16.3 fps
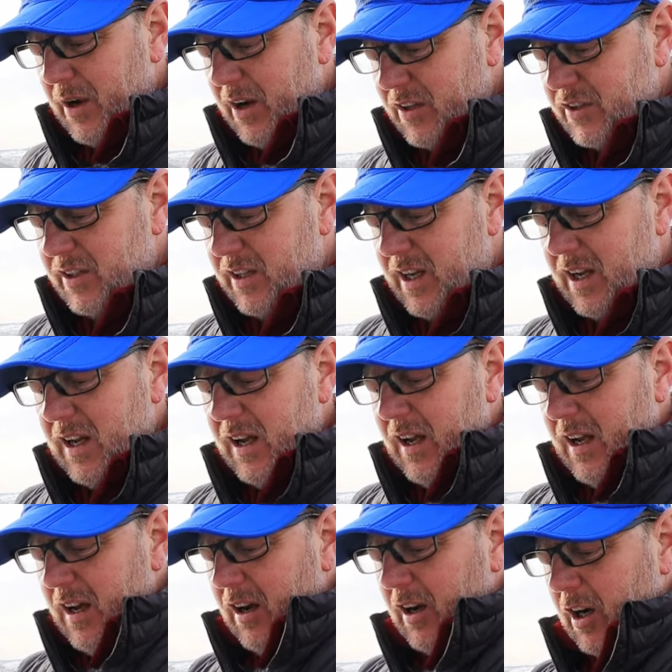personally,
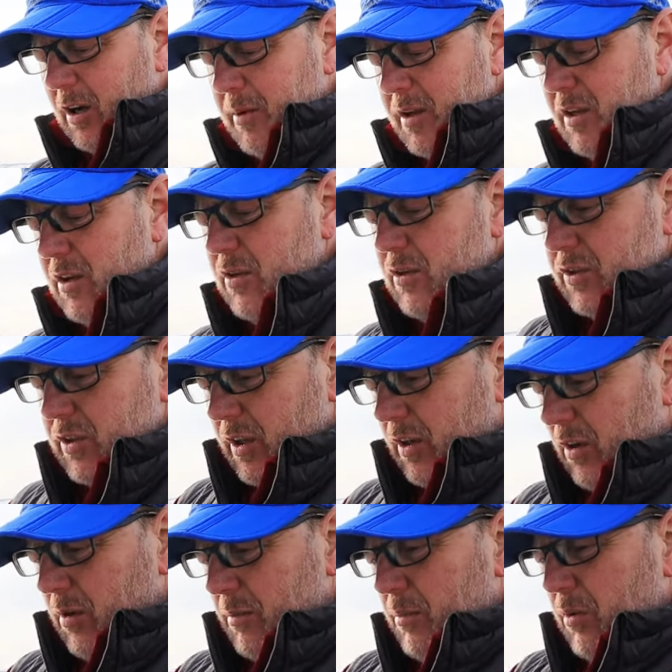are gonna be used
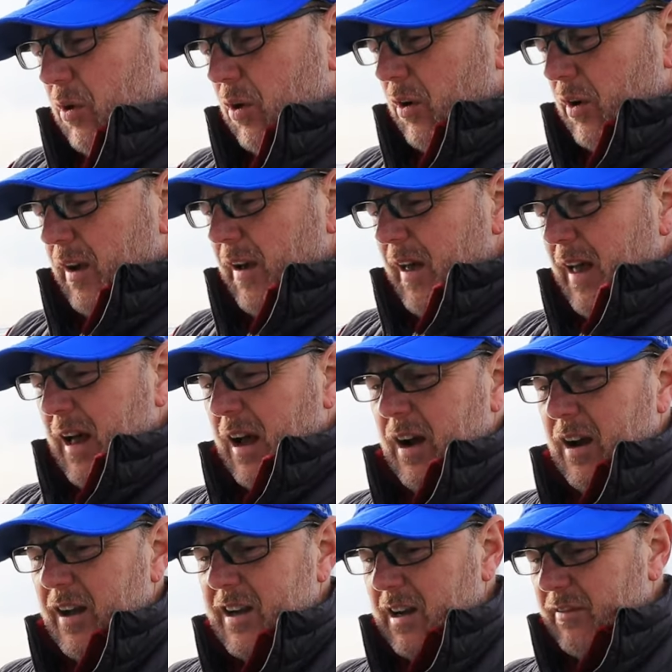a lot more.
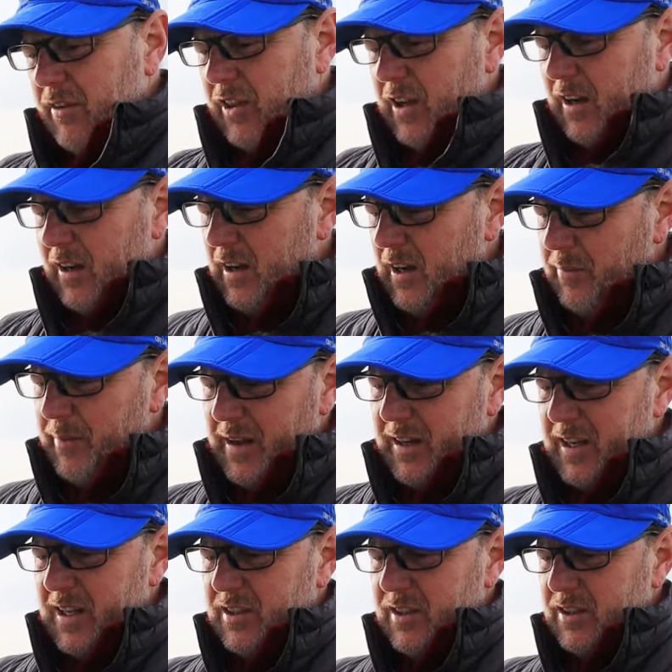Uh, and the other thing I like
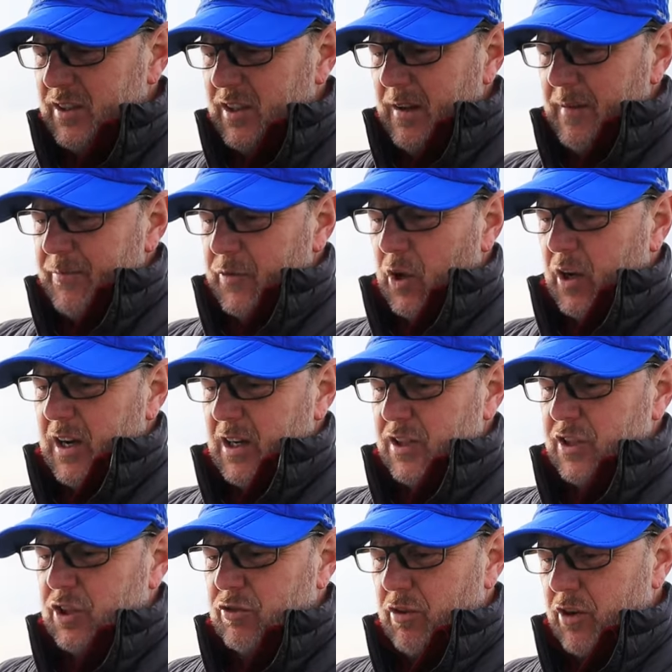about these is you can
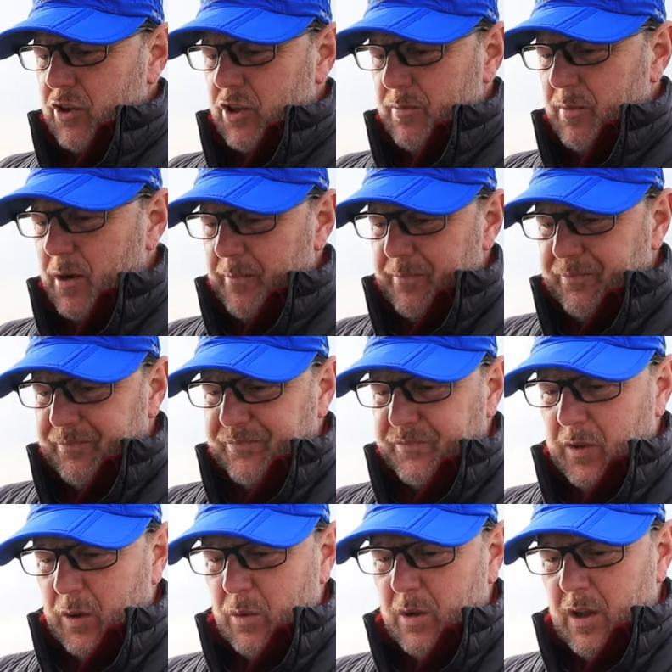actually scrunch them up
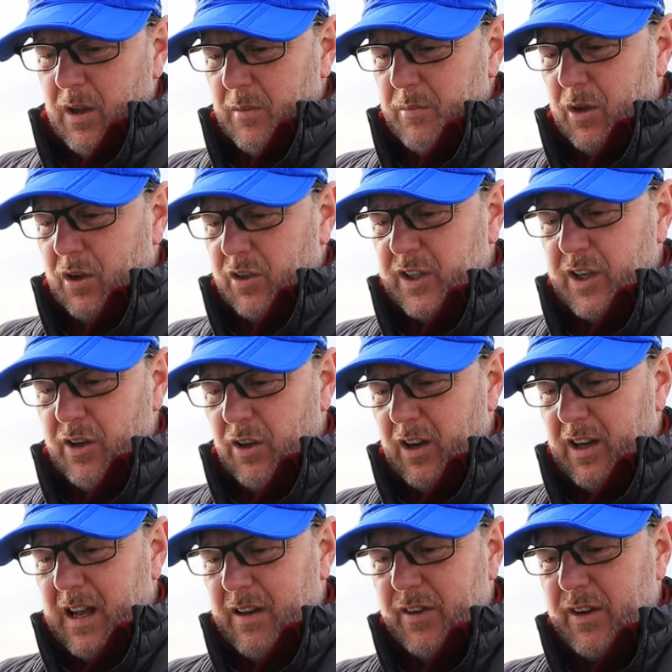because they're
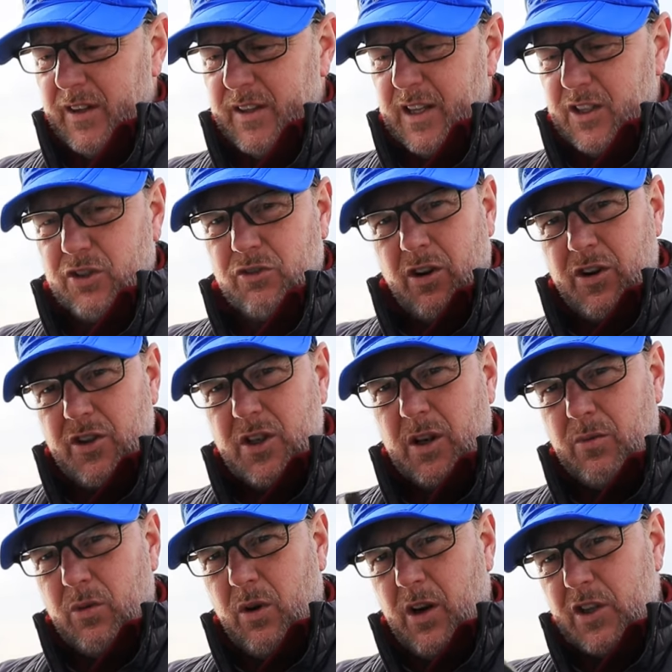not leather, they scrunch
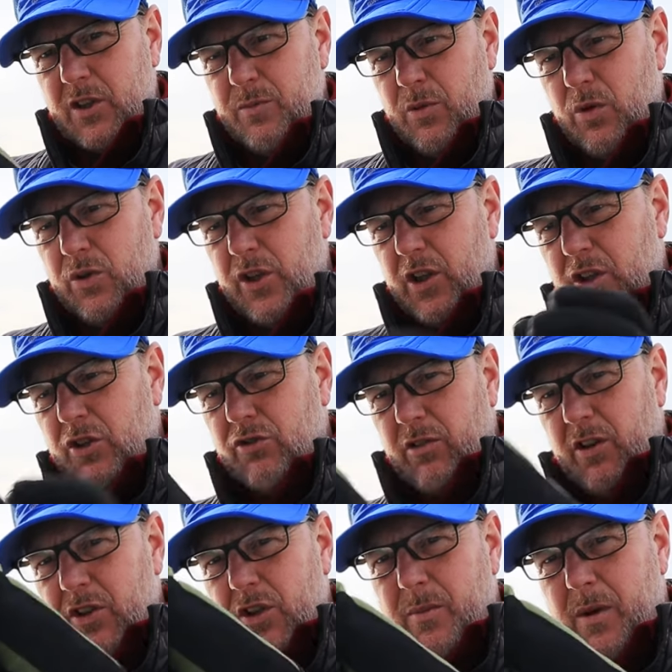up quite small, so you can
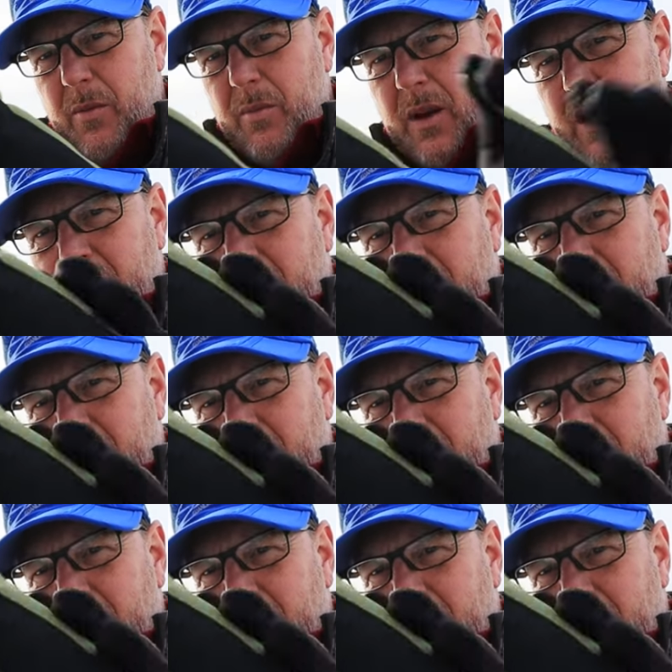scrunch them up